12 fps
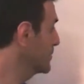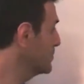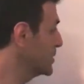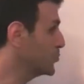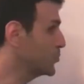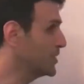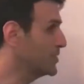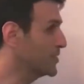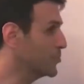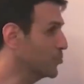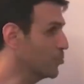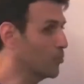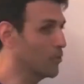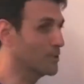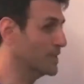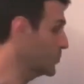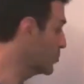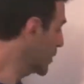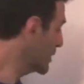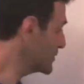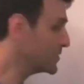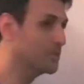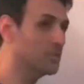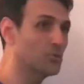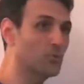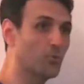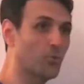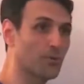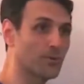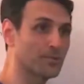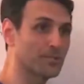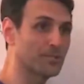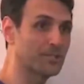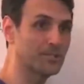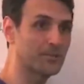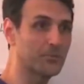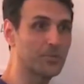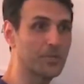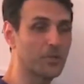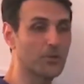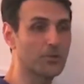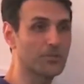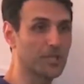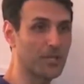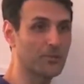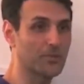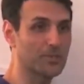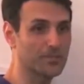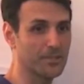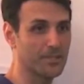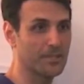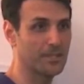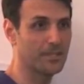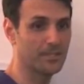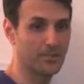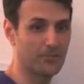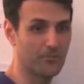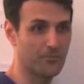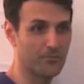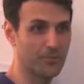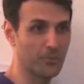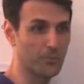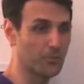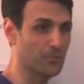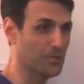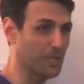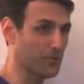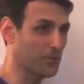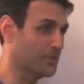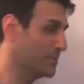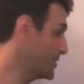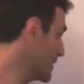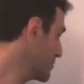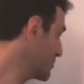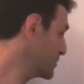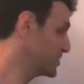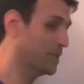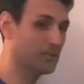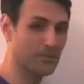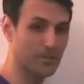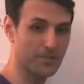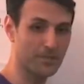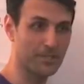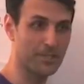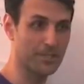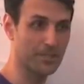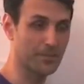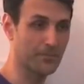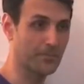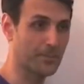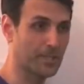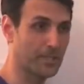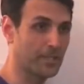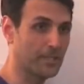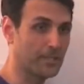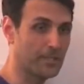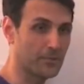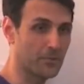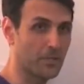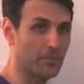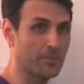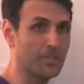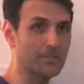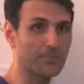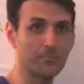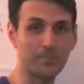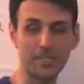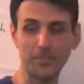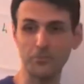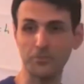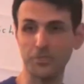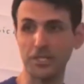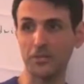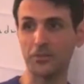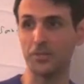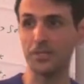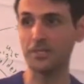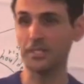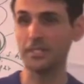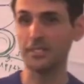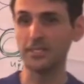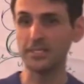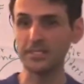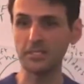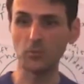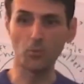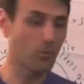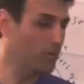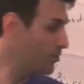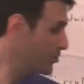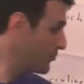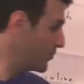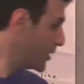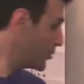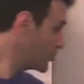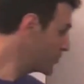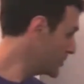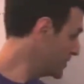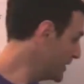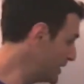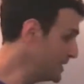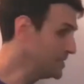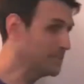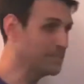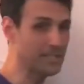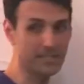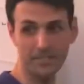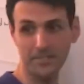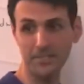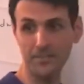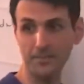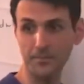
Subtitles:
between the 2 worlds. And what are the 2 worlds? These 3 lower chakras, the root chakra, the sacral chakra, the solar plexus chakra, it's the world of our instincts,